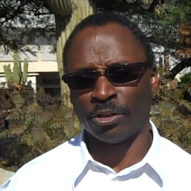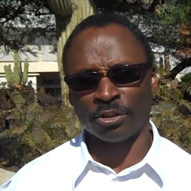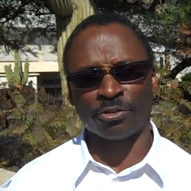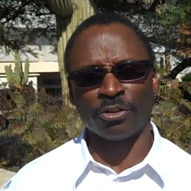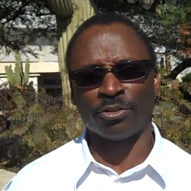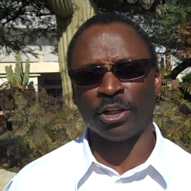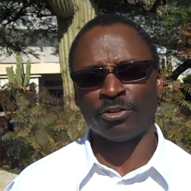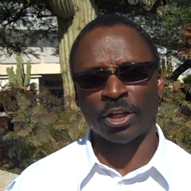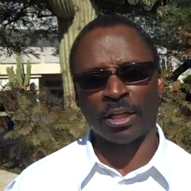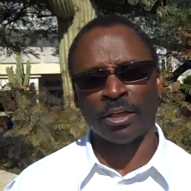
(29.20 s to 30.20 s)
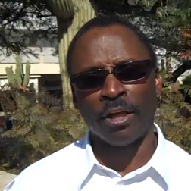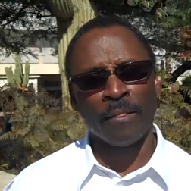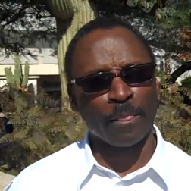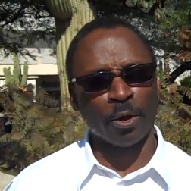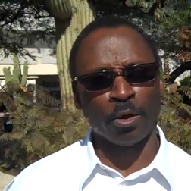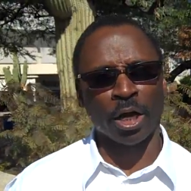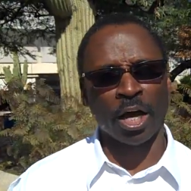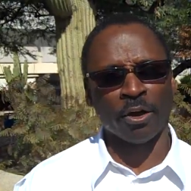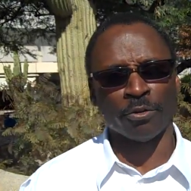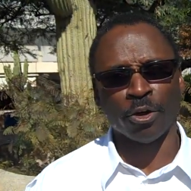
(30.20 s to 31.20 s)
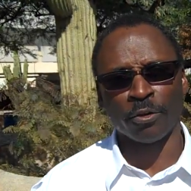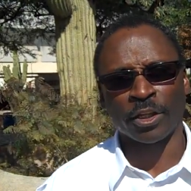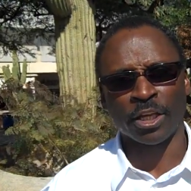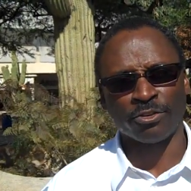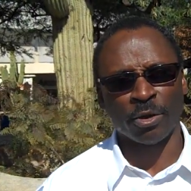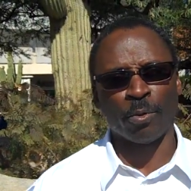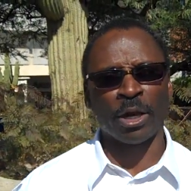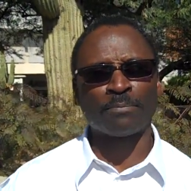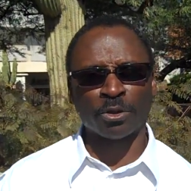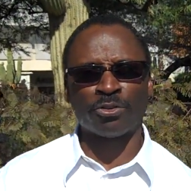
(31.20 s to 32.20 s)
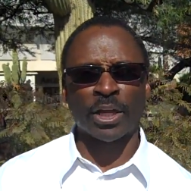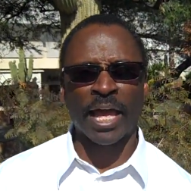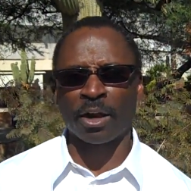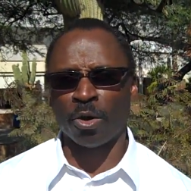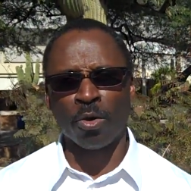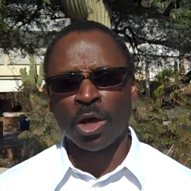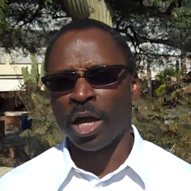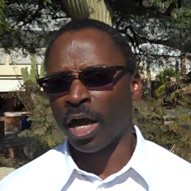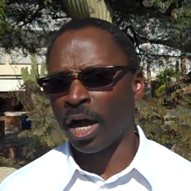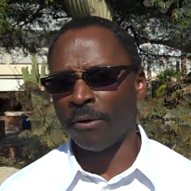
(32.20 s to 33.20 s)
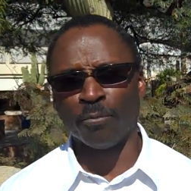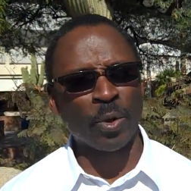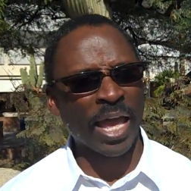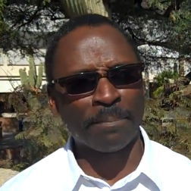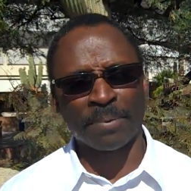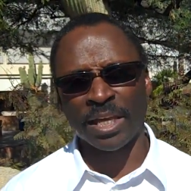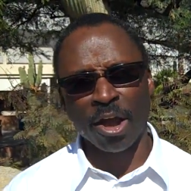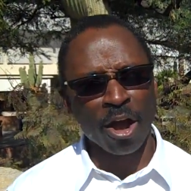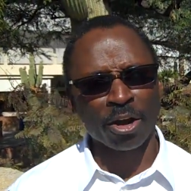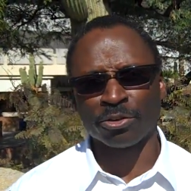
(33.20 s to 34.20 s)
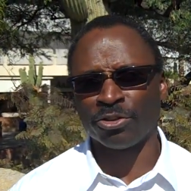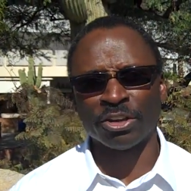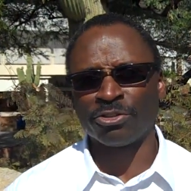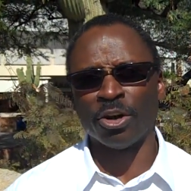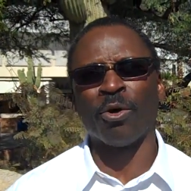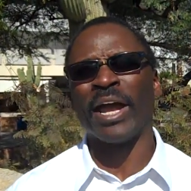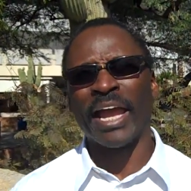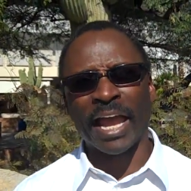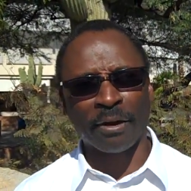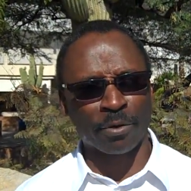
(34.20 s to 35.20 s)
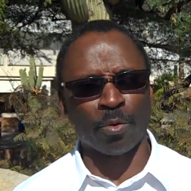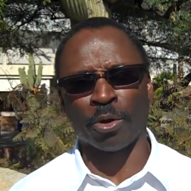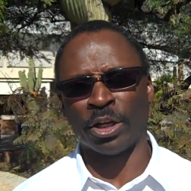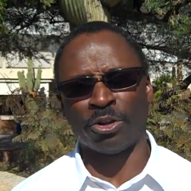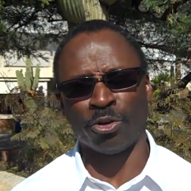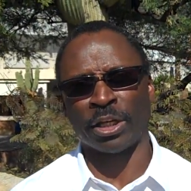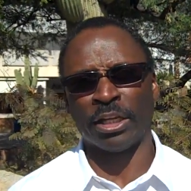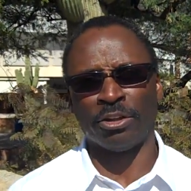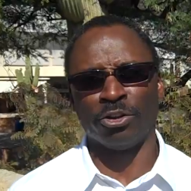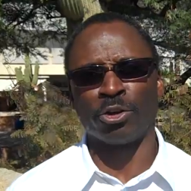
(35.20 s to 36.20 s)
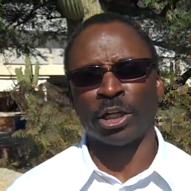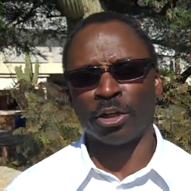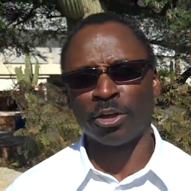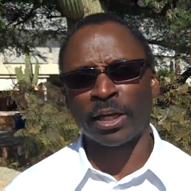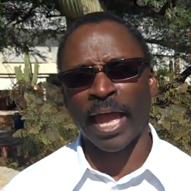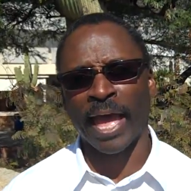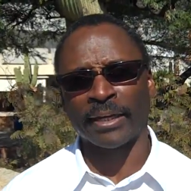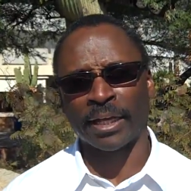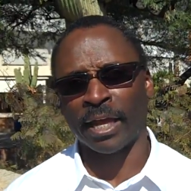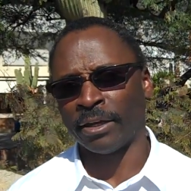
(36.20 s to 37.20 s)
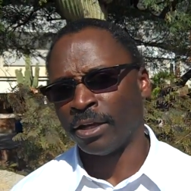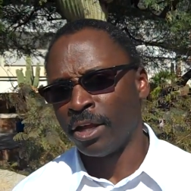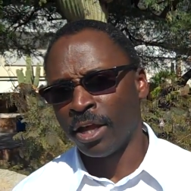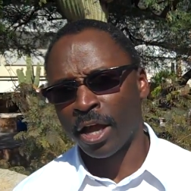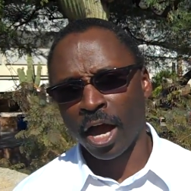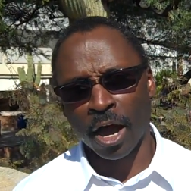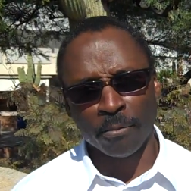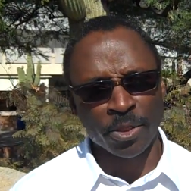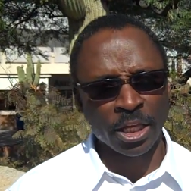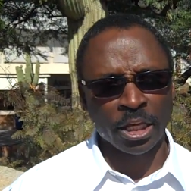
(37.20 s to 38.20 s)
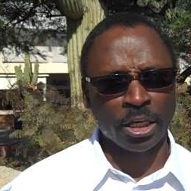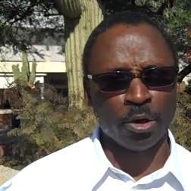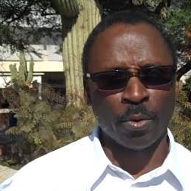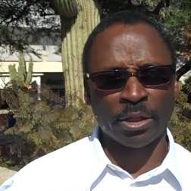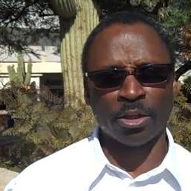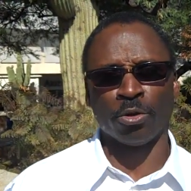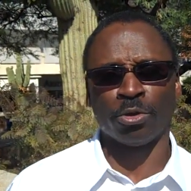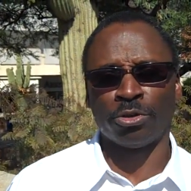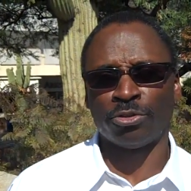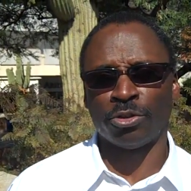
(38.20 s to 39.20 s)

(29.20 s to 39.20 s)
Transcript: distances, and you, uh, all the kids that went up to Seattle, uh, we had PRs just you know everywhere that you can you can look at, and uh, the you know with you know